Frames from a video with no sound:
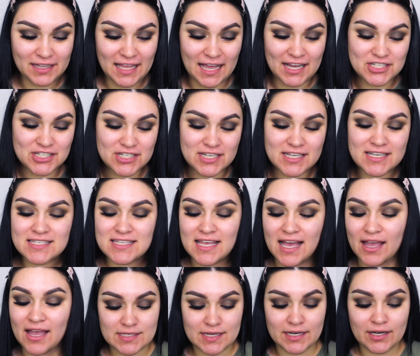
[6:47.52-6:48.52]
lashes,
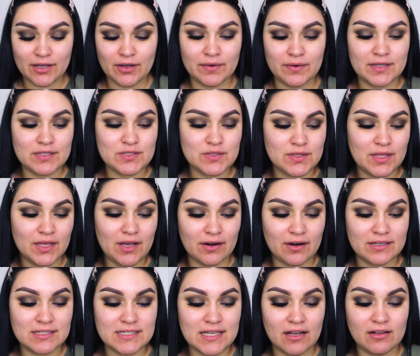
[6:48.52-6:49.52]
I decided to go into the
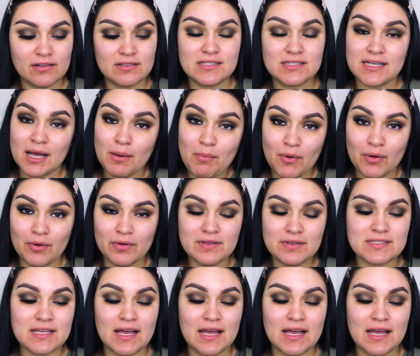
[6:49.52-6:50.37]
Ardell doubles.